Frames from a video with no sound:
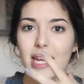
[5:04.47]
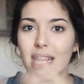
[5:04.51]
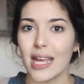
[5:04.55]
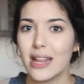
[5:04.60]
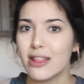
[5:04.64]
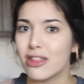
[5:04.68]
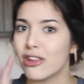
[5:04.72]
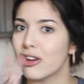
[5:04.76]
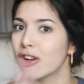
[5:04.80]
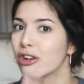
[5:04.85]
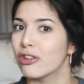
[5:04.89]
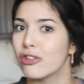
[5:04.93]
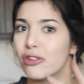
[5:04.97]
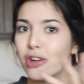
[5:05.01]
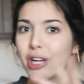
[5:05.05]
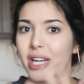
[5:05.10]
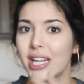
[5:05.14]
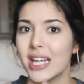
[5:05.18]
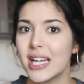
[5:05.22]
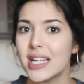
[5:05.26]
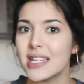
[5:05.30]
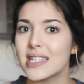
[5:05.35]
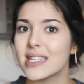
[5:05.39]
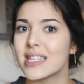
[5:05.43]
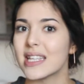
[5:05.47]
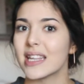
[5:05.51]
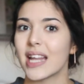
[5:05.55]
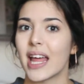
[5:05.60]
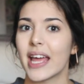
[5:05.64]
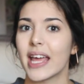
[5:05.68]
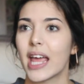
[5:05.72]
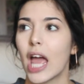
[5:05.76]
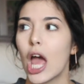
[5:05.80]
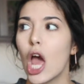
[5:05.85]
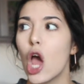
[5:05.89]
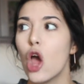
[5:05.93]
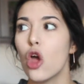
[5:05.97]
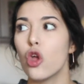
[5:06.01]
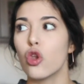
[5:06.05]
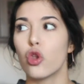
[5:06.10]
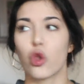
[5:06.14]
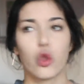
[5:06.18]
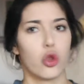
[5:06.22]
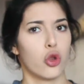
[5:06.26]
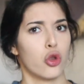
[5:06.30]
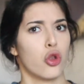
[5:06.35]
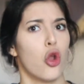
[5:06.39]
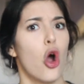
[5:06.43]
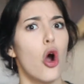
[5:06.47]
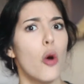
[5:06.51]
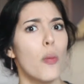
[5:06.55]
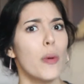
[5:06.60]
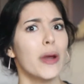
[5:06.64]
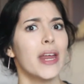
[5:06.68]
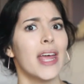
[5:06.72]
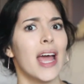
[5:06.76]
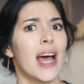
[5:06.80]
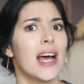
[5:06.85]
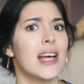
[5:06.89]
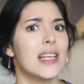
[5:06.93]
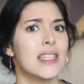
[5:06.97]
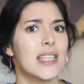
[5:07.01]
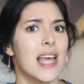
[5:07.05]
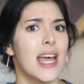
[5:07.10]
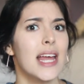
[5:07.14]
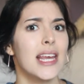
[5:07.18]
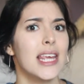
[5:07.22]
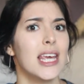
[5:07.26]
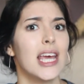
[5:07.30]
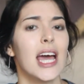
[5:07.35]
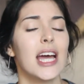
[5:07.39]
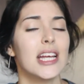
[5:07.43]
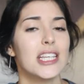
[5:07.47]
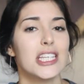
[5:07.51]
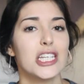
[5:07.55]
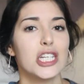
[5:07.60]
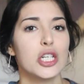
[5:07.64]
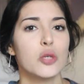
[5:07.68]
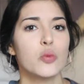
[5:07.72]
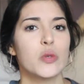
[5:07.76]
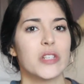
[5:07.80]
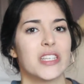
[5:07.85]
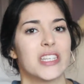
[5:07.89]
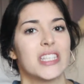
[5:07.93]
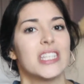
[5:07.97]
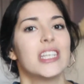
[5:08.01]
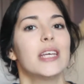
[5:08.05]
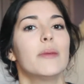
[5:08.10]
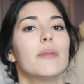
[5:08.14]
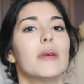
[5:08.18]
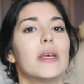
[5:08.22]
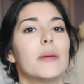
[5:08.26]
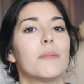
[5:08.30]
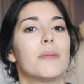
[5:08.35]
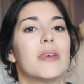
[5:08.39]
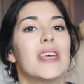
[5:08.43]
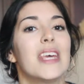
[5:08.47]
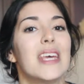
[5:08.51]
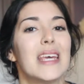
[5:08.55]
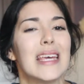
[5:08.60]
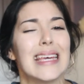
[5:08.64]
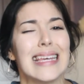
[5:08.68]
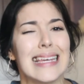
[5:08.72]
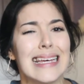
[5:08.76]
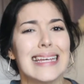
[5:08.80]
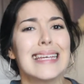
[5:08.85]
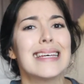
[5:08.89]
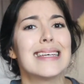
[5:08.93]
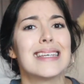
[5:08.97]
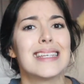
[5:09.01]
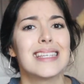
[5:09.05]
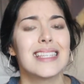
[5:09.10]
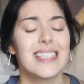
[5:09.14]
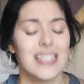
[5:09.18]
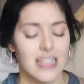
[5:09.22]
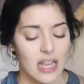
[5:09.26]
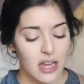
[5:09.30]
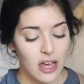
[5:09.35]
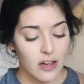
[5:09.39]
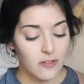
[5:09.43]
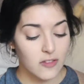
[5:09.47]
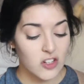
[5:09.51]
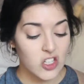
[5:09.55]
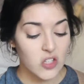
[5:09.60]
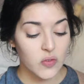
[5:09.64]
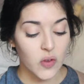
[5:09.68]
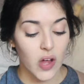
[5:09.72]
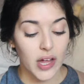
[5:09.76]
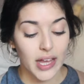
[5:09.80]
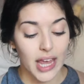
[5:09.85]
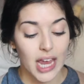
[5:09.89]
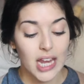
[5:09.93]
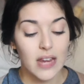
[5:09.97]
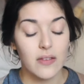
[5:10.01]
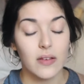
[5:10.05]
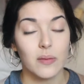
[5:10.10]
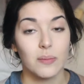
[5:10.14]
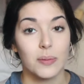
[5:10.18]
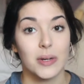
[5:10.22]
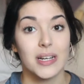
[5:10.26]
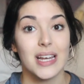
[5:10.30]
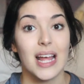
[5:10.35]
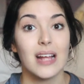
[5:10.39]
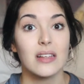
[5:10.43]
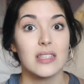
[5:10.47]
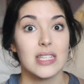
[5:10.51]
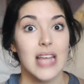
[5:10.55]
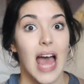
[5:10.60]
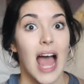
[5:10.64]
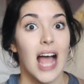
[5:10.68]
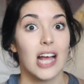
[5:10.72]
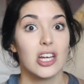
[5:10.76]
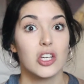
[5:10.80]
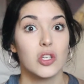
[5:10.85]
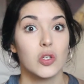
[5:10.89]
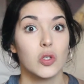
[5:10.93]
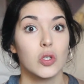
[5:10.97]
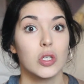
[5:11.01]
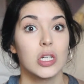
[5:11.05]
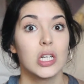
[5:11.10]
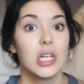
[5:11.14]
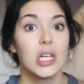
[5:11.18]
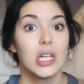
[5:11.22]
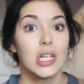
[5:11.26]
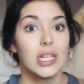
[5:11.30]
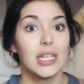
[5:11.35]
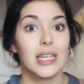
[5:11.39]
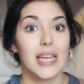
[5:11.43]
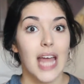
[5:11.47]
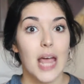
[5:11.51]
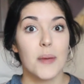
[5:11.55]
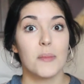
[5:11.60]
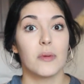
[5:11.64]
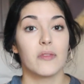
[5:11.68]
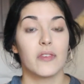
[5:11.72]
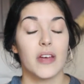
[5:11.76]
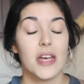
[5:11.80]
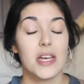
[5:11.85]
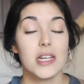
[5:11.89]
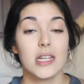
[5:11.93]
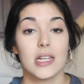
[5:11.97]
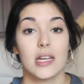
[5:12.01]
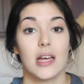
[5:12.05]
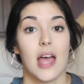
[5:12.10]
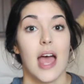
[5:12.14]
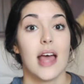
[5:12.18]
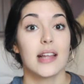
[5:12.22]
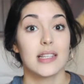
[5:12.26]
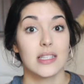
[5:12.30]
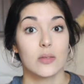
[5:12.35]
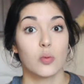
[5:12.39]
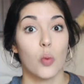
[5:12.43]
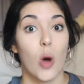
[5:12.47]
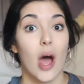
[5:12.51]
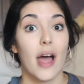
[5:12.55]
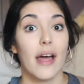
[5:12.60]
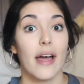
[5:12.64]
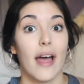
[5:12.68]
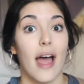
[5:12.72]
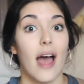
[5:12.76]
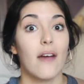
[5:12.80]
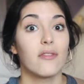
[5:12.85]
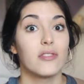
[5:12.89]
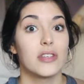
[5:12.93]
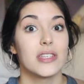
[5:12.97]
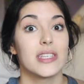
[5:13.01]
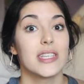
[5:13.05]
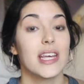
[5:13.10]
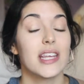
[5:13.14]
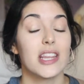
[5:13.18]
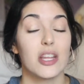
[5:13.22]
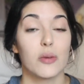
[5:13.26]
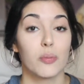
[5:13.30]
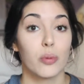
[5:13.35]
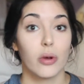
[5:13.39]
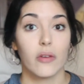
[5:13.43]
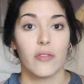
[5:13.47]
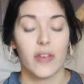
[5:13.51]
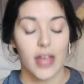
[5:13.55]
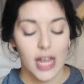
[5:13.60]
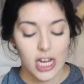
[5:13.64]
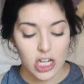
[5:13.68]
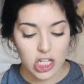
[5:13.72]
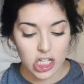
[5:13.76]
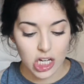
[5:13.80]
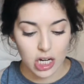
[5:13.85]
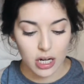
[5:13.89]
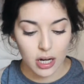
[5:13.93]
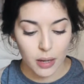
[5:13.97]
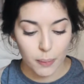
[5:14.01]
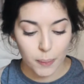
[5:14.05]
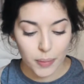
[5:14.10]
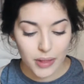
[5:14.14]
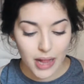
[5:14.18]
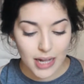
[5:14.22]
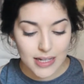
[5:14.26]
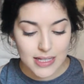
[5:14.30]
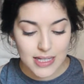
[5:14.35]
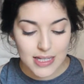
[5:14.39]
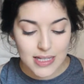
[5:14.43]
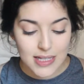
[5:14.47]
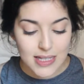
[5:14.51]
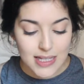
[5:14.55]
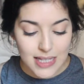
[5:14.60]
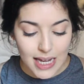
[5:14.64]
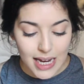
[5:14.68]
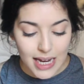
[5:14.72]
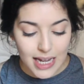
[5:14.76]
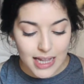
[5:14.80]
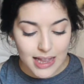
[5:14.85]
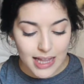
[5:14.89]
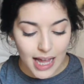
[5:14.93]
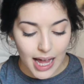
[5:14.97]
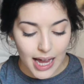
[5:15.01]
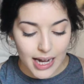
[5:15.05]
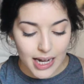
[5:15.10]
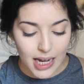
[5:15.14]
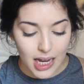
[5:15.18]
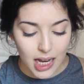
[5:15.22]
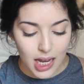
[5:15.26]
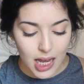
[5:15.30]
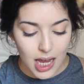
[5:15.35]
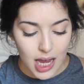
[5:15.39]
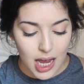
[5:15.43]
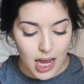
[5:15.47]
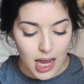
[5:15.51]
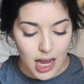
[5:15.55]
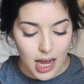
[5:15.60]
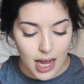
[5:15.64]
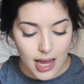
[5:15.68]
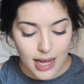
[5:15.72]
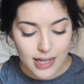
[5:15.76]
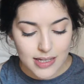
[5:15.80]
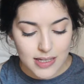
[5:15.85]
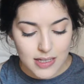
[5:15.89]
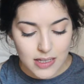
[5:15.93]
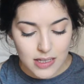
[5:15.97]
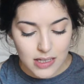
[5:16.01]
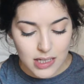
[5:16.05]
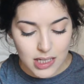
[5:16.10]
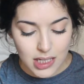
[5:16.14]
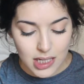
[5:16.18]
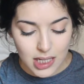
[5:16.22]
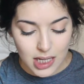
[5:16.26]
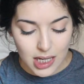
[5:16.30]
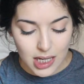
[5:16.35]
it in their ingredients, and like nobody has any idea what TBP is. First of all, I can't even pronounce the actual name of it, hence why I have to say the abbreviation. But that's insane that it's